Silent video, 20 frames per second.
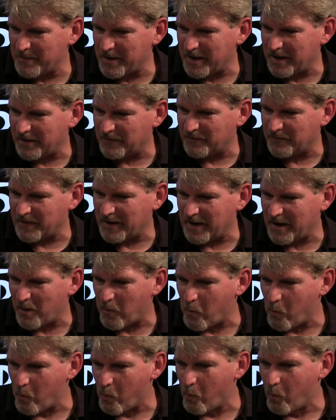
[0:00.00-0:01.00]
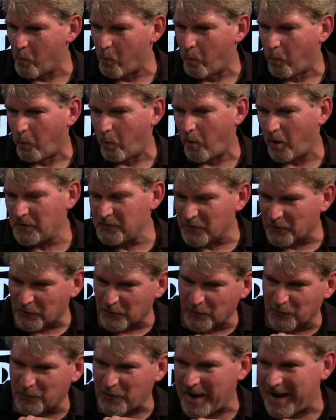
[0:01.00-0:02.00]
at that one
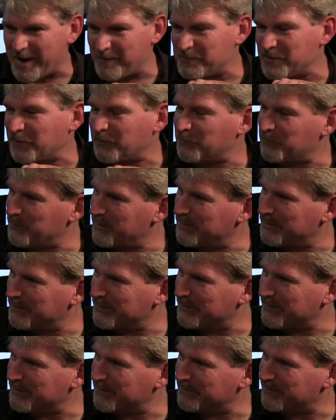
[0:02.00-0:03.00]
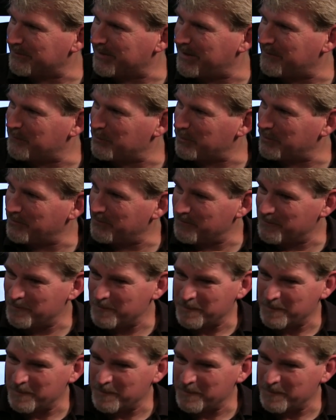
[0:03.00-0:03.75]
Earth atmosphere hmm. level? Mm-hmm.